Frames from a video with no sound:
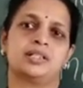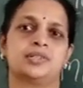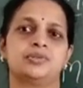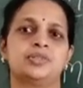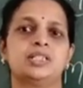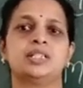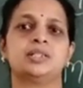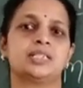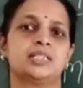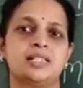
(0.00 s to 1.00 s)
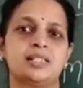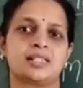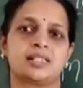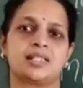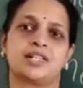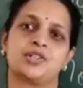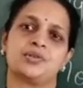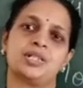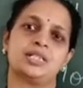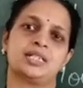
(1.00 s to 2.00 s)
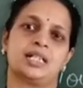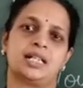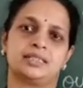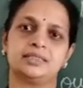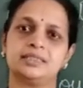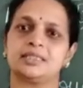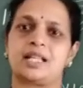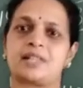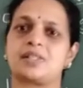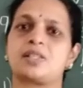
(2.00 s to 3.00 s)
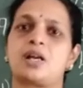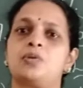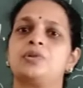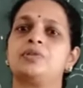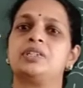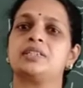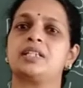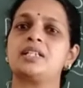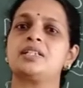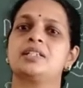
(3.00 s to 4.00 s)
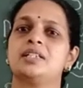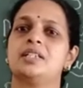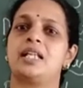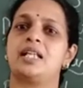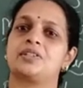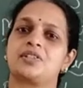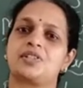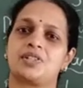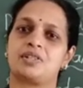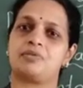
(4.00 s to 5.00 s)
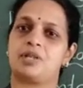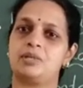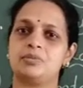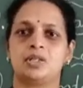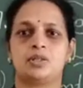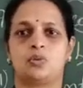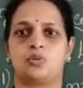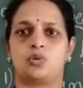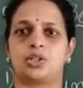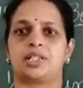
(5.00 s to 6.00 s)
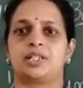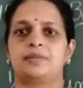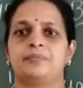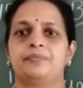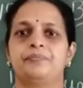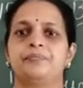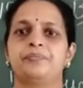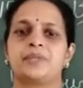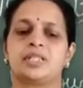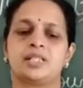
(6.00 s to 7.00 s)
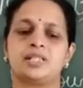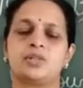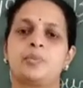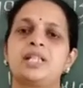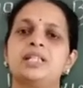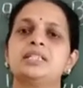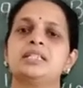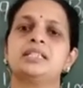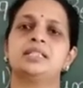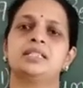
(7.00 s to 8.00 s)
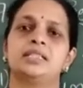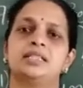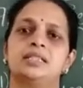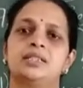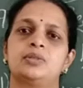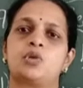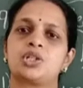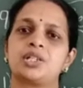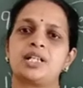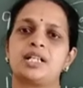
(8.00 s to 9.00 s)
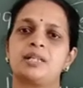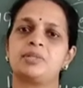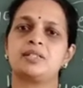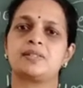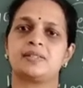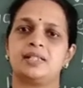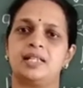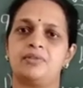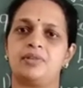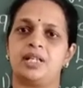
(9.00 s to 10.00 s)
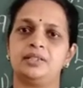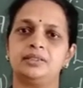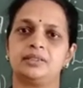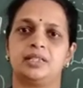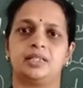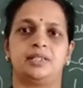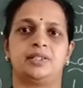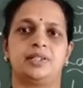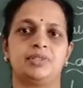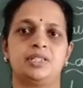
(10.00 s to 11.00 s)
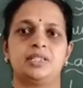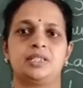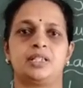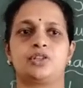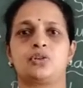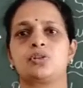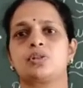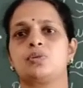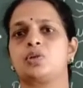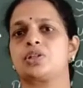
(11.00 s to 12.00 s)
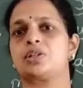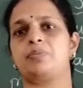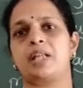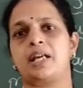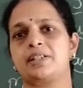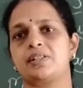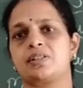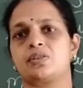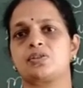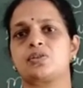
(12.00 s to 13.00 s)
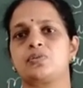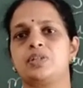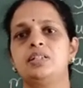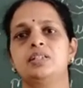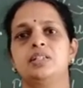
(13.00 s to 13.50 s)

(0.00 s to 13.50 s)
You will learn this in your higher classes, we will get electricity from water. So many water animals live in river, and also water plants also will